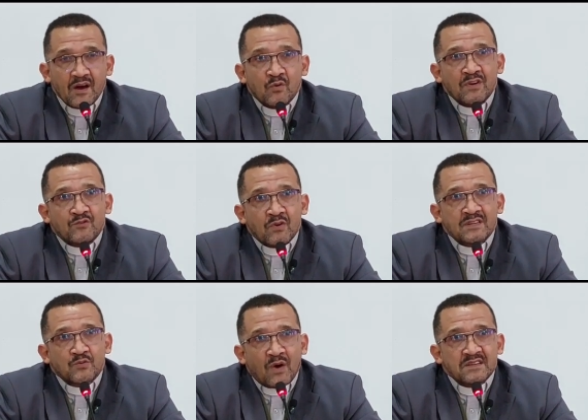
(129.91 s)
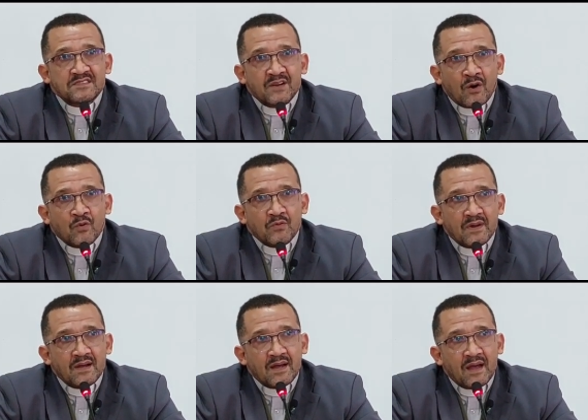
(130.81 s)
which was once known
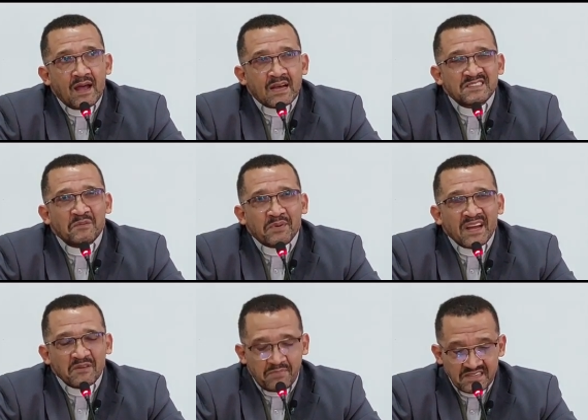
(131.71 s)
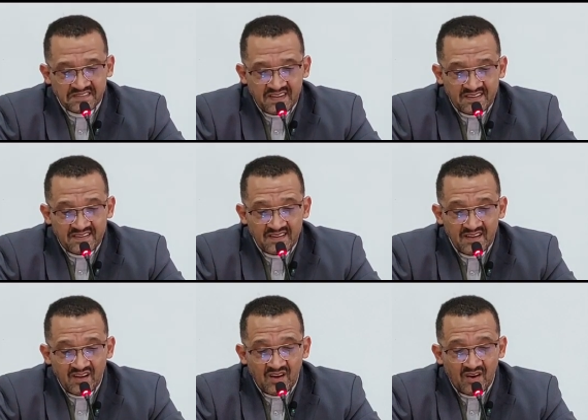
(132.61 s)
as the breadbasket
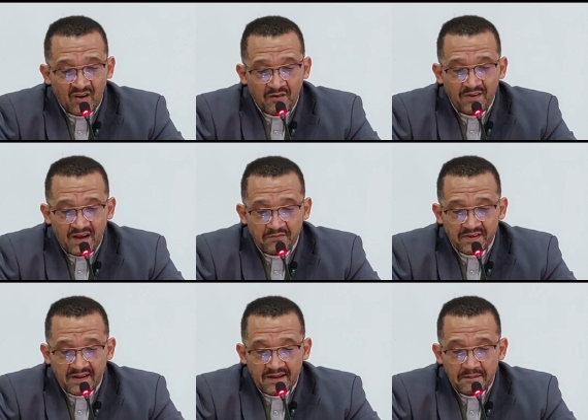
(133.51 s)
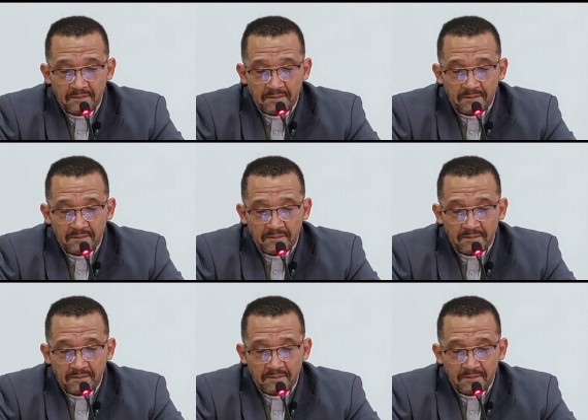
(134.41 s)
of Africa.